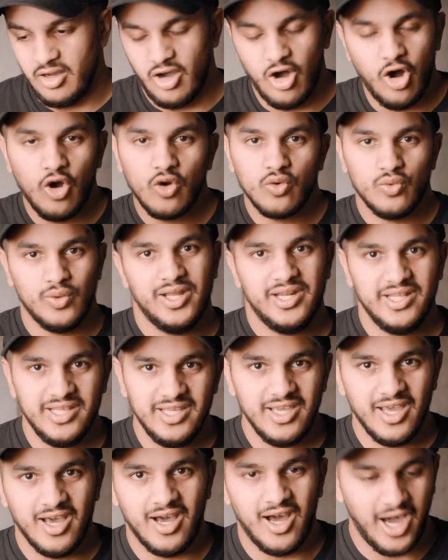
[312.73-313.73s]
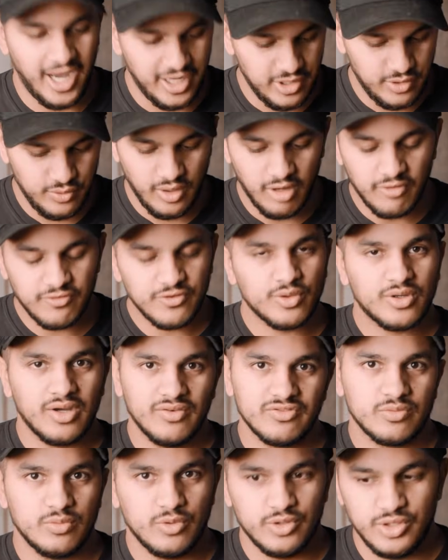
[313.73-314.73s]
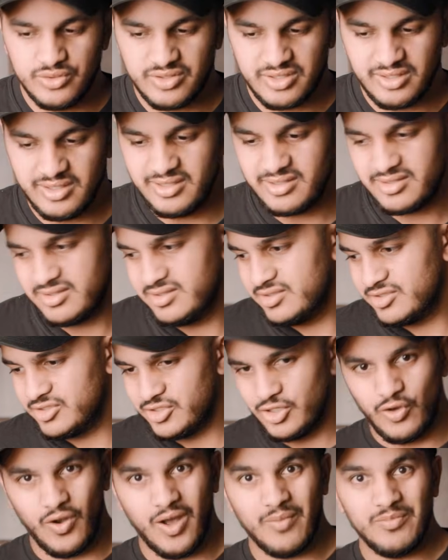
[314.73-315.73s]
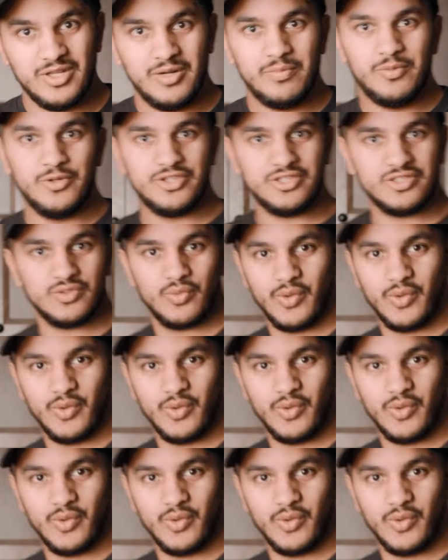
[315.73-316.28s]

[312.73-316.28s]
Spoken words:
Already, I do not feel comfortable using this. So I'm gonna put this